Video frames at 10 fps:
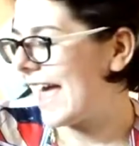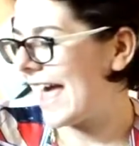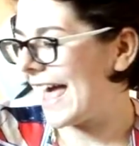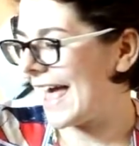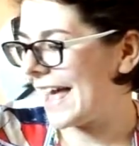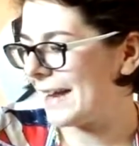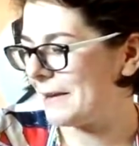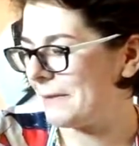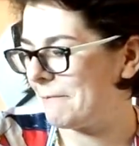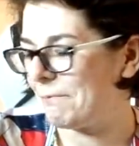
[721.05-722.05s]

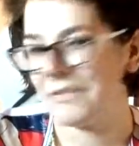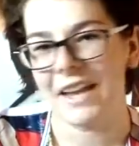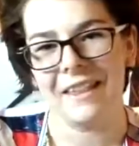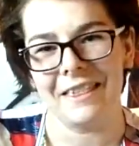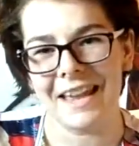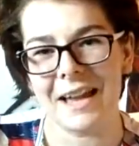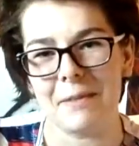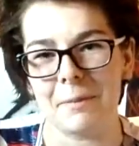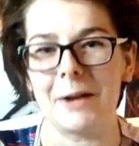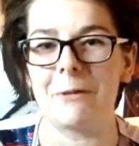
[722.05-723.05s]
And the thing
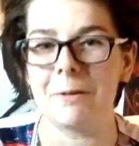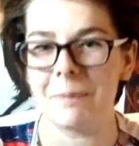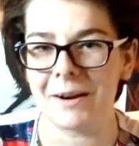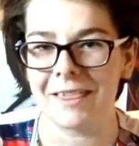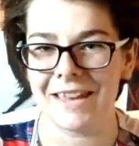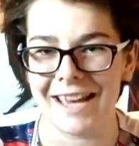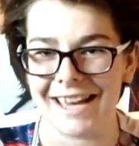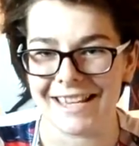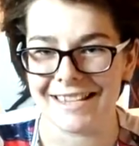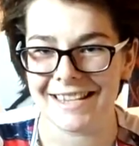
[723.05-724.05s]
about Rebirth
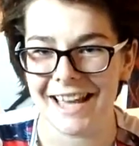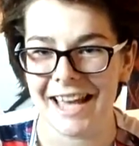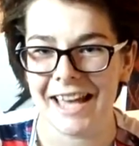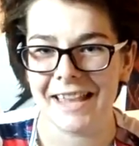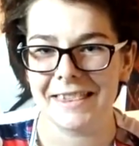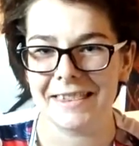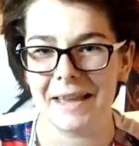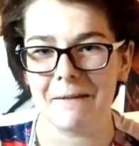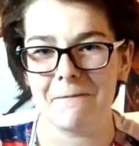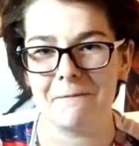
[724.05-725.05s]
is
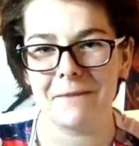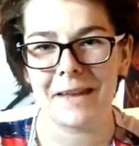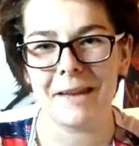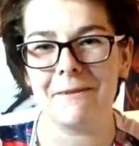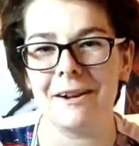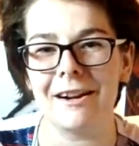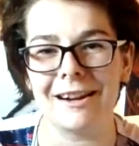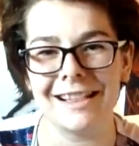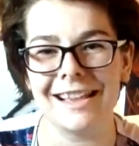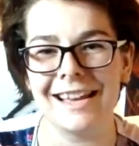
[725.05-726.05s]
that they were
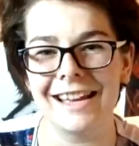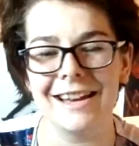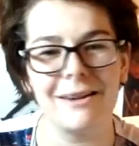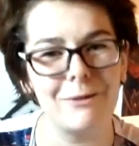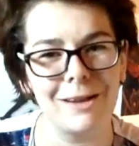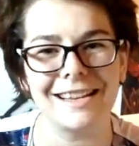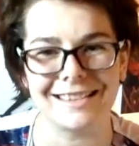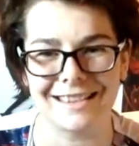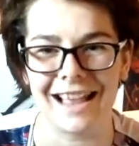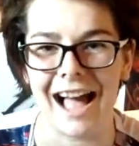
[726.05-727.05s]
really
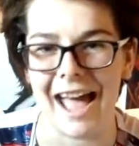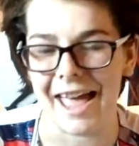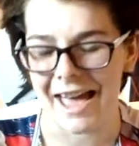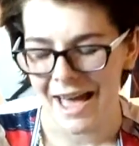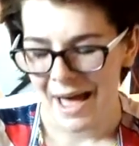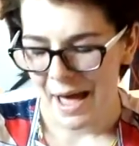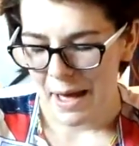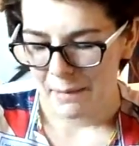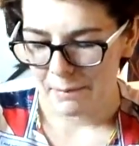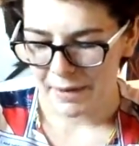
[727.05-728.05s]
sly,
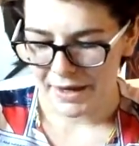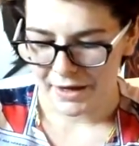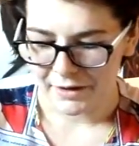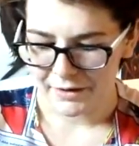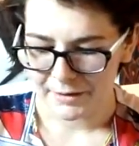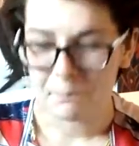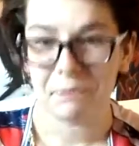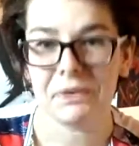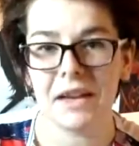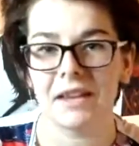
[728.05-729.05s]
because
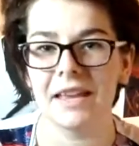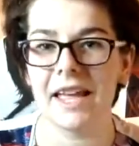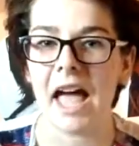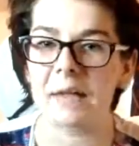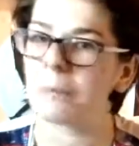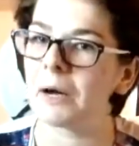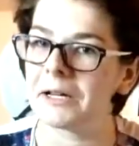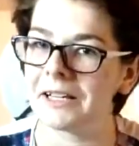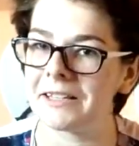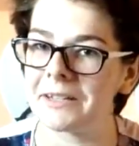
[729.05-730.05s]
they had
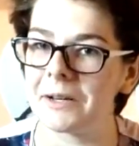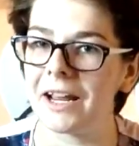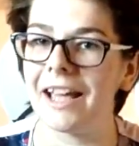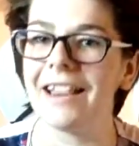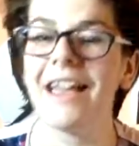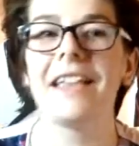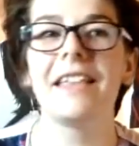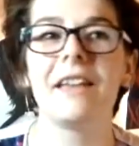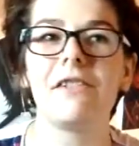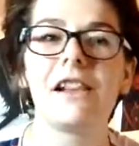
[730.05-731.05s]
panels on it.
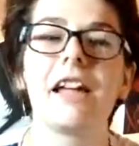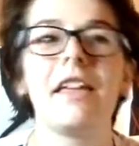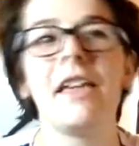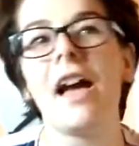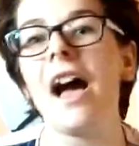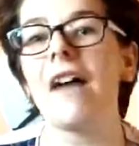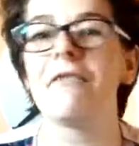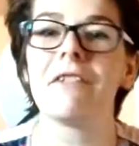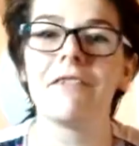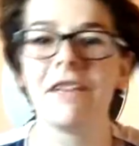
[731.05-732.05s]
They were like,
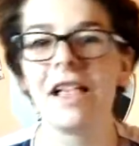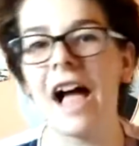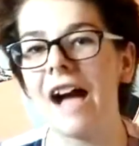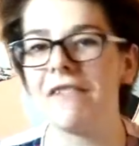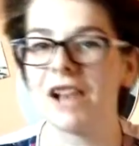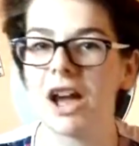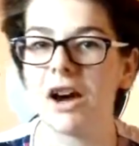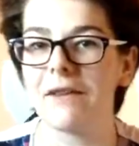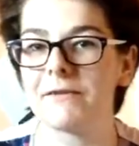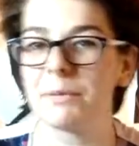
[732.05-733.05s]
yeah, we will have a
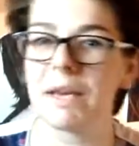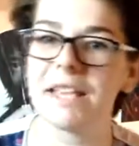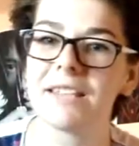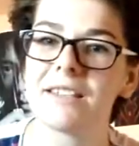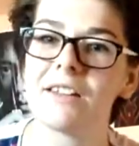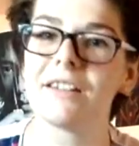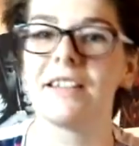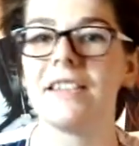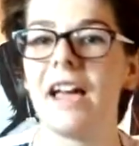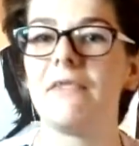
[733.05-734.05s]
lot of speedsters
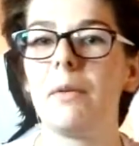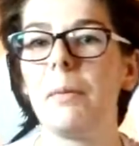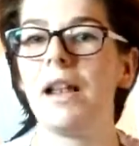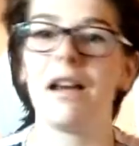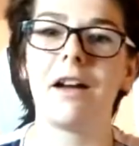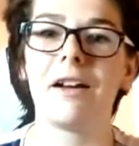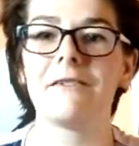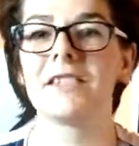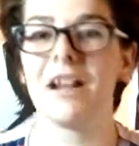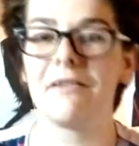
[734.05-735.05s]
and there will be a lot
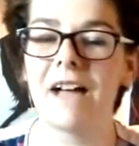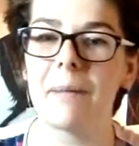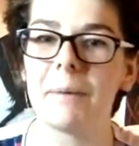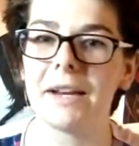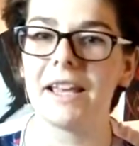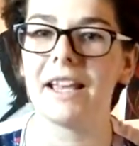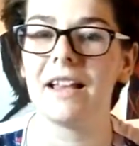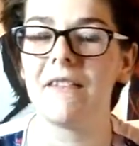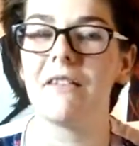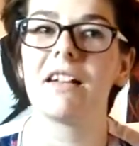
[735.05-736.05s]
of stuff happening,
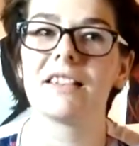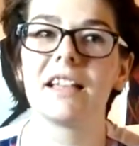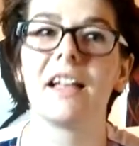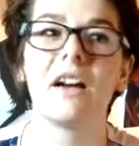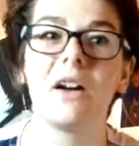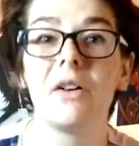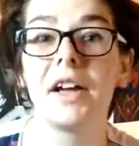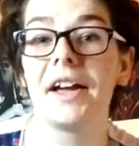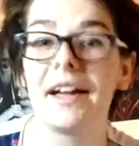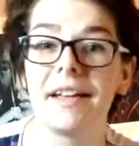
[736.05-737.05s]
and everyone's like,
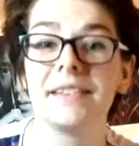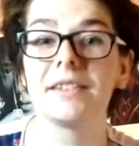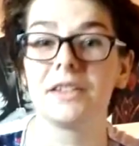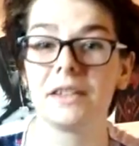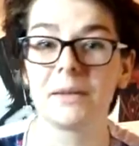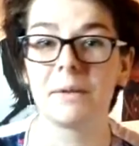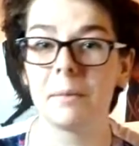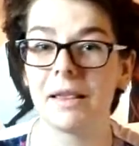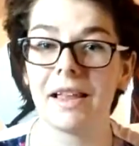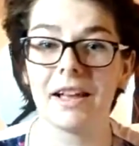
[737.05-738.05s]
okay, so this
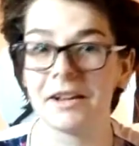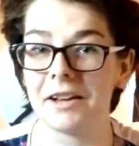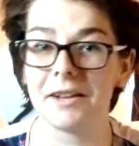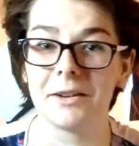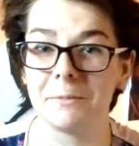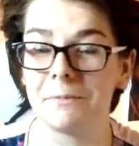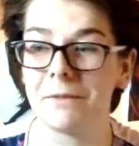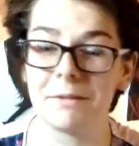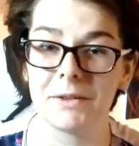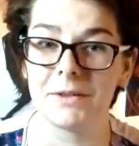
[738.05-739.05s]
will be like another
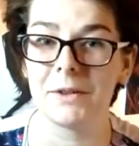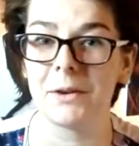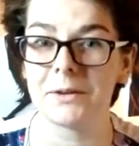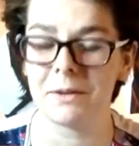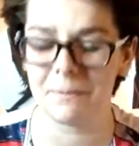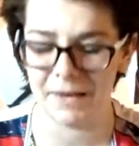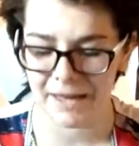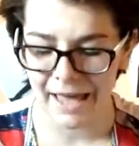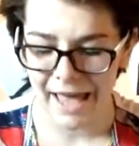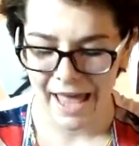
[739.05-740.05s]
52 or something.